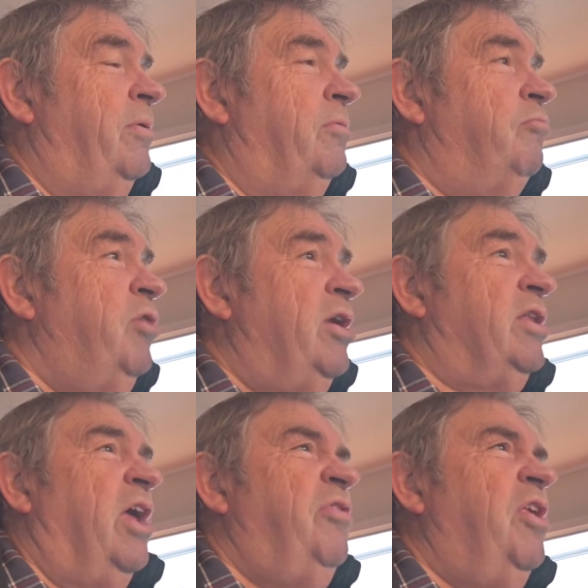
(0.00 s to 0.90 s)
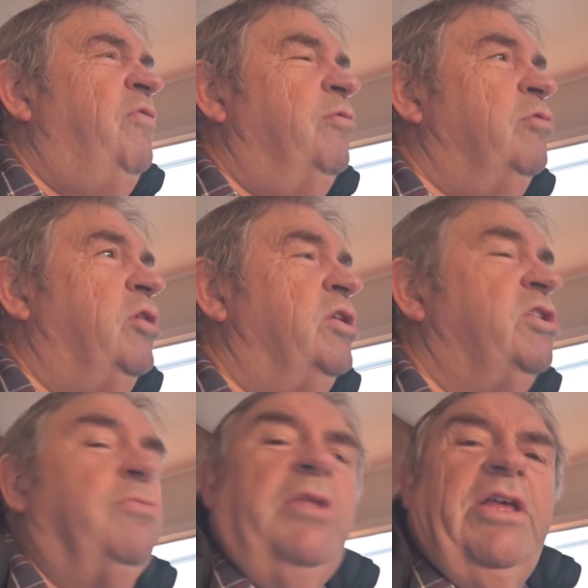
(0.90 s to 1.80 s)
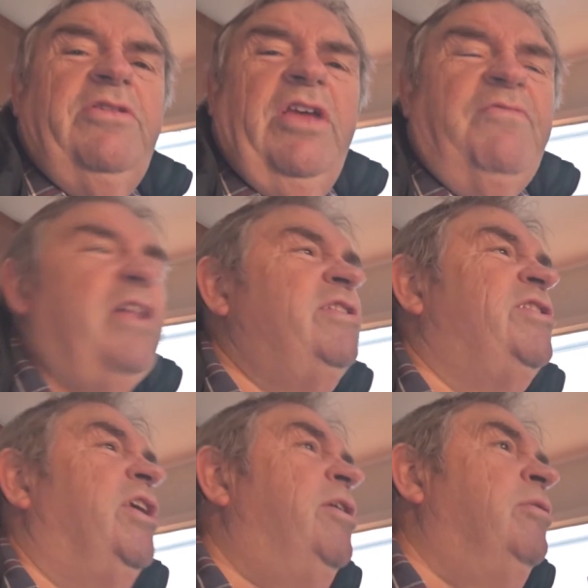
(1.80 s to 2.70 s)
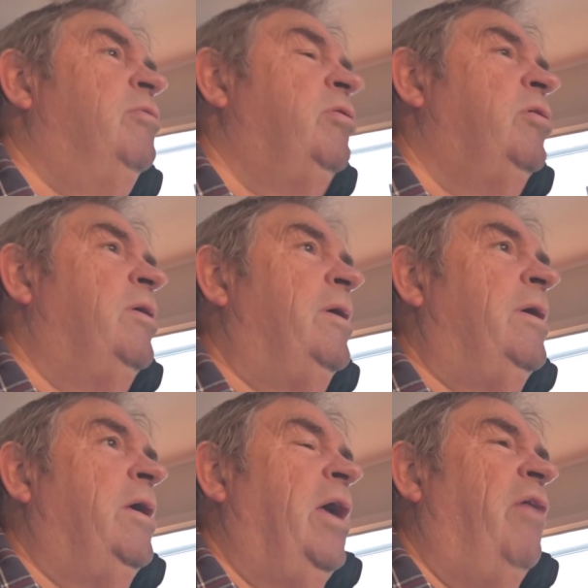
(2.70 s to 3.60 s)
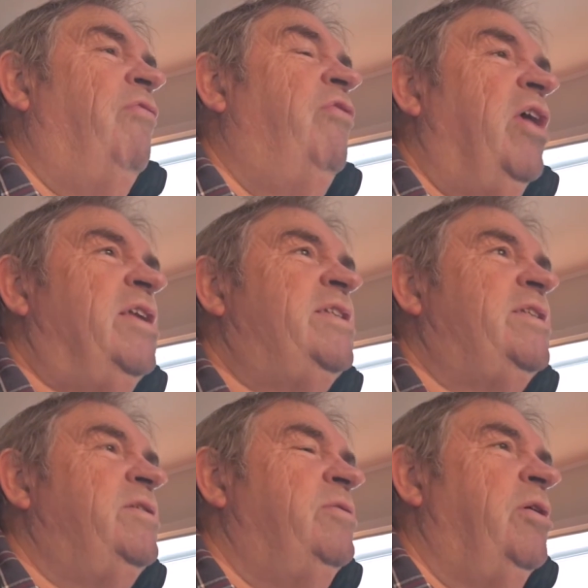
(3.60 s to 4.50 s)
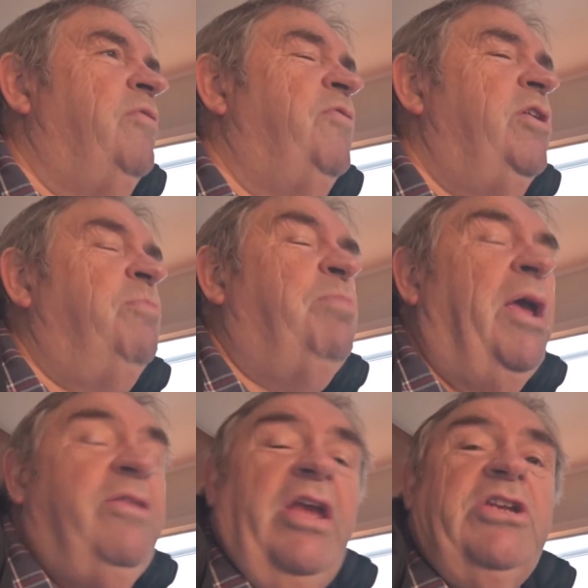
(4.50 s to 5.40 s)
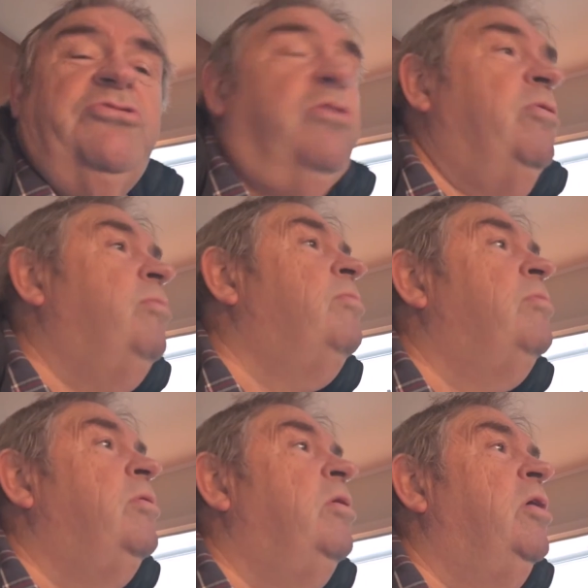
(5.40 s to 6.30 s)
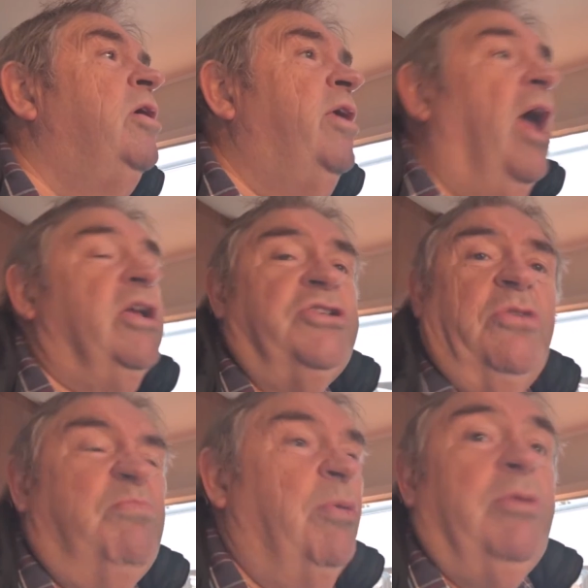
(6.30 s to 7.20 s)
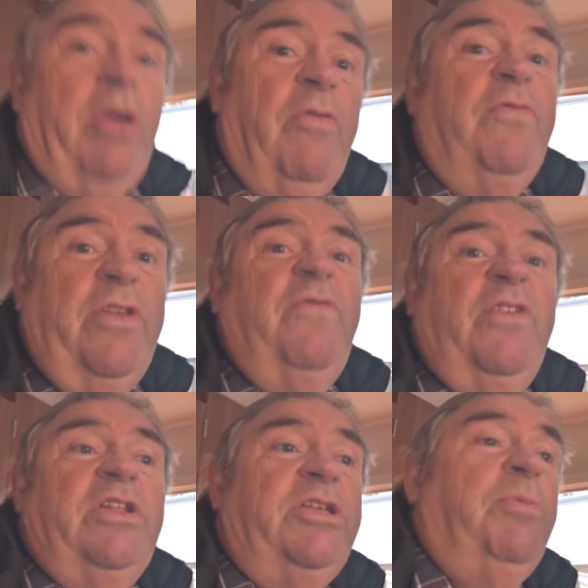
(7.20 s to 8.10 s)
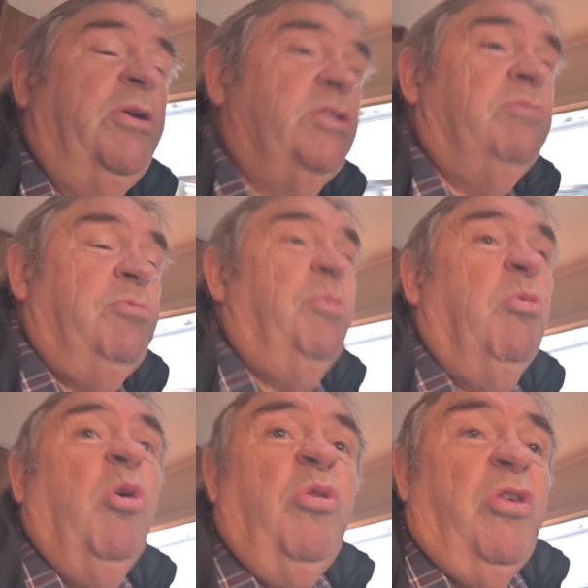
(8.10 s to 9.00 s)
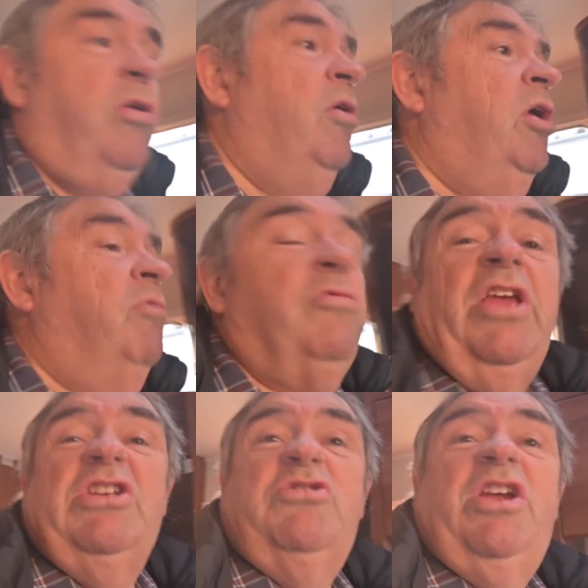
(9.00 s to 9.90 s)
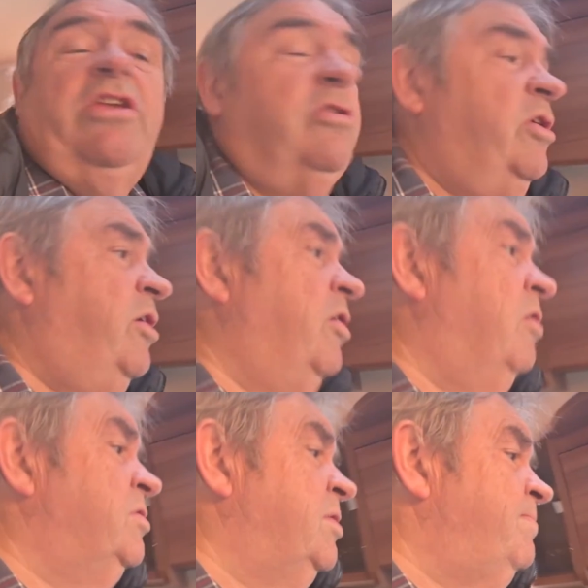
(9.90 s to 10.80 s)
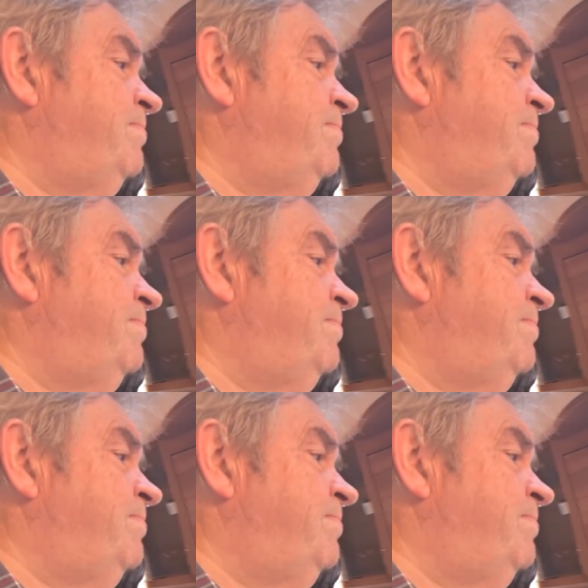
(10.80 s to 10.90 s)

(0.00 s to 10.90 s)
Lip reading: really, I think if you're looking at something like the Avanti and this, you'd pay the extra cash and probably go for the Affinity, because it would be worth it with the extra kit that you got.